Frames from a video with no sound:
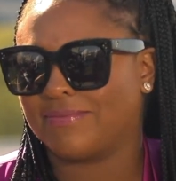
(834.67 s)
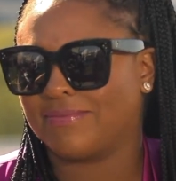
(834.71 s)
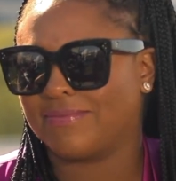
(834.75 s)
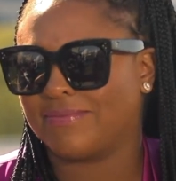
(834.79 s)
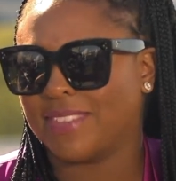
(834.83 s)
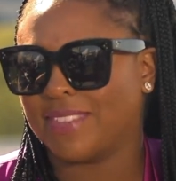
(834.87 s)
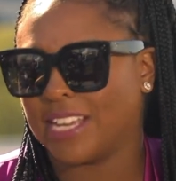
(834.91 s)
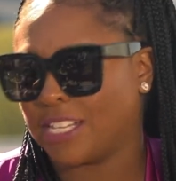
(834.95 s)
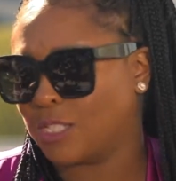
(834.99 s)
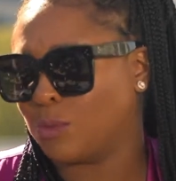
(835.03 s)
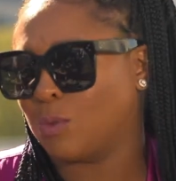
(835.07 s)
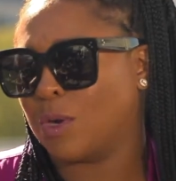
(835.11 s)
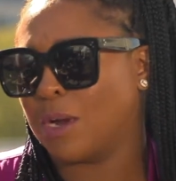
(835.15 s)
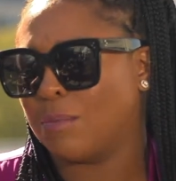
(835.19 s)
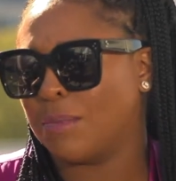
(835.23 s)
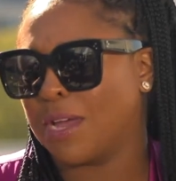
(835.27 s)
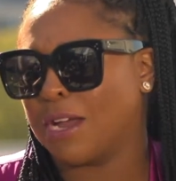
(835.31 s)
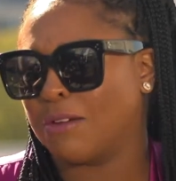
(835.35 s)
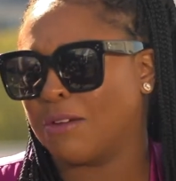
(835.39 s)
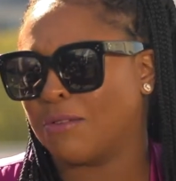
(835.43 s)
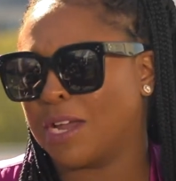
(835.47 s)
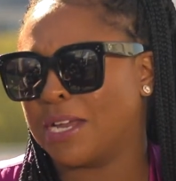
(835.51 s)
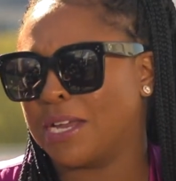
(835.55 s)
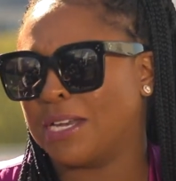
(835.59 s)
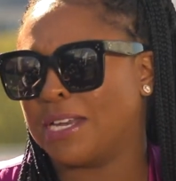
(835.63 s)
that's where I'm
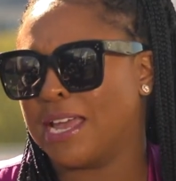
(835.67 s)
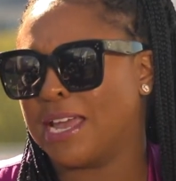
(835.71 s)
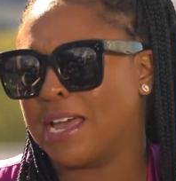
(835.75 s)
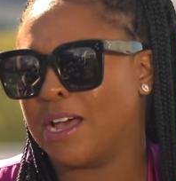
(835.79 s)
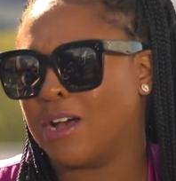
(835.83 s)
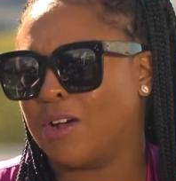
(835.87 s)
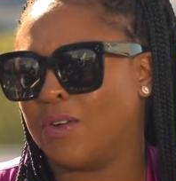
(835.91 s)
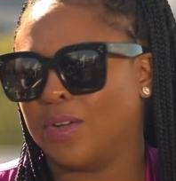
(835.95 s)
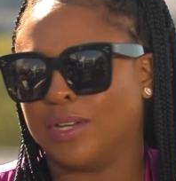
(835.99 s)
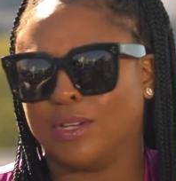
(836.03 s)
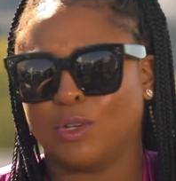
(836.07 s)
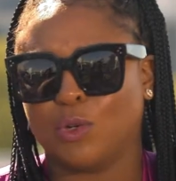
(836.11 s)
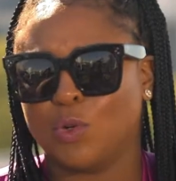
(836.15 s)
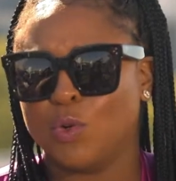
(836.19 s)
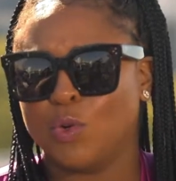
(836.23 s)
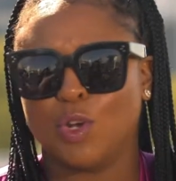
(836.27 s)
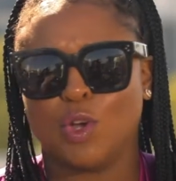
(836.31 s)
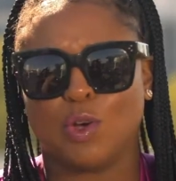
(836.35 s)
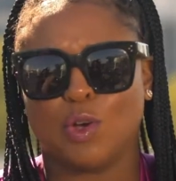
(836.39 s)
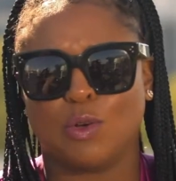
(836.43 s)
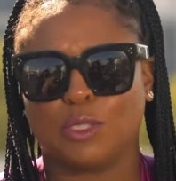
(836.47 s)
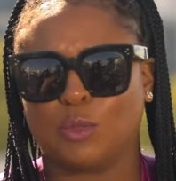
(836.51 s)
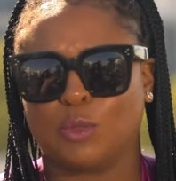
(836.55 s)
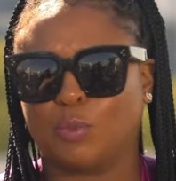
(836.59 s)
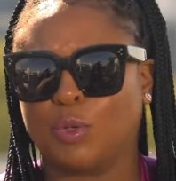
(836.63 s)
at right now, and who
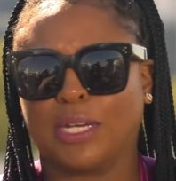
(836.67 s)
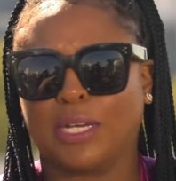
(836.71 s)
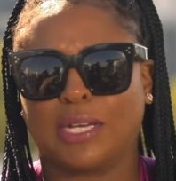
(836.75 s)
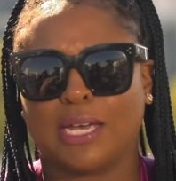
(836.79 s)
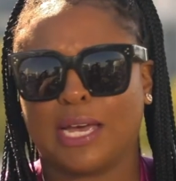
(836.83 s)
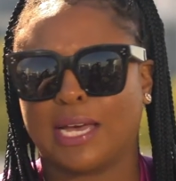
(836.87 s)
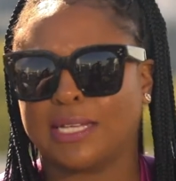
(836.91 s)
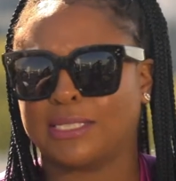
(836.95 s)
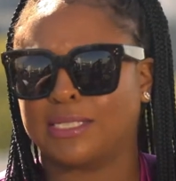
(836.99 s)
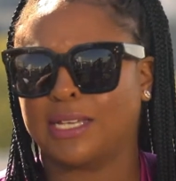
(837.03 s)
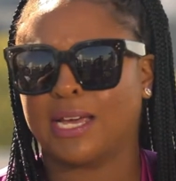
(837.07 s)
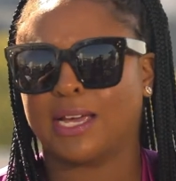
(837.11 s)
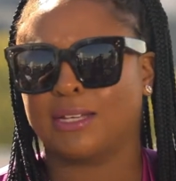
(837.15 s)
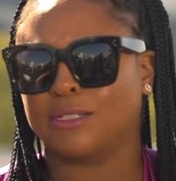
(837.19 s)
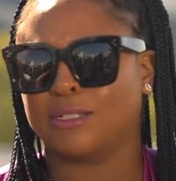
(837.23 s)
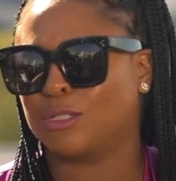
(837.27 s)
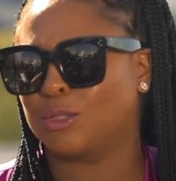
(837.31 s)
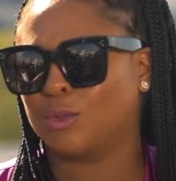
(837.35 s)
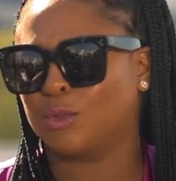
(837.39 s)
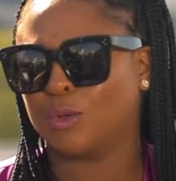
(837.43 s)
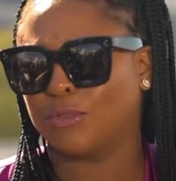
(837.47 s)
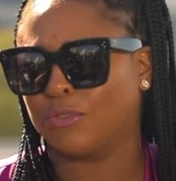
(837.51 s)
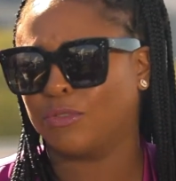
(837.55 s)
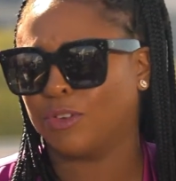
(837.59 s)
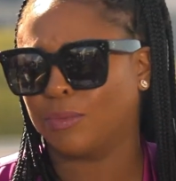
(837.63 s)
knows what God's got in
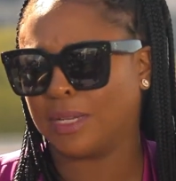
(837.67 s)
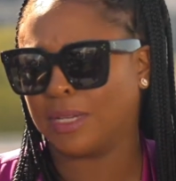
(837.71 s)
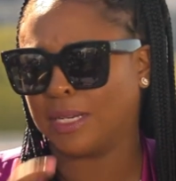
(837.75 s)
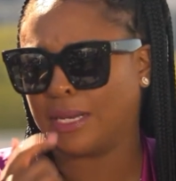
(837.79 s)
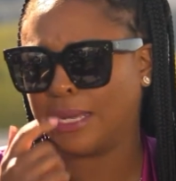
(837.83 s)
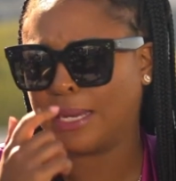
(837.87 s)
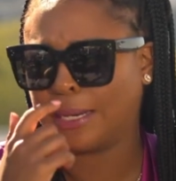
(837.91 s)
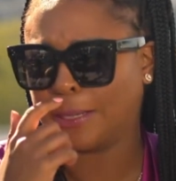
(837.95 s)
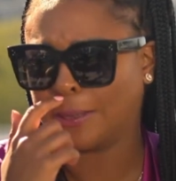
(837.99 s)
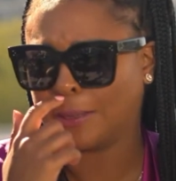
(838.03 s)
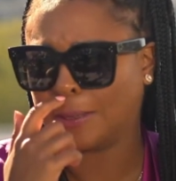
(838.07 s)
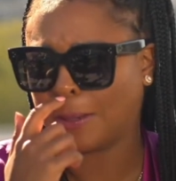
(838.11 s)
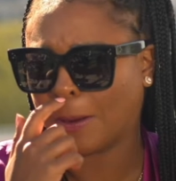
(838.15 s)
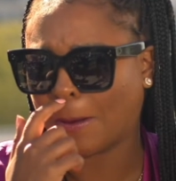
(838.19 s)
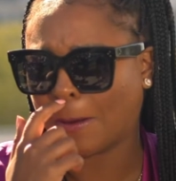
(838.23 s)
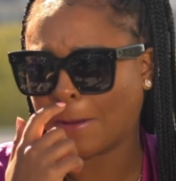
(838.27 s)
store for me later.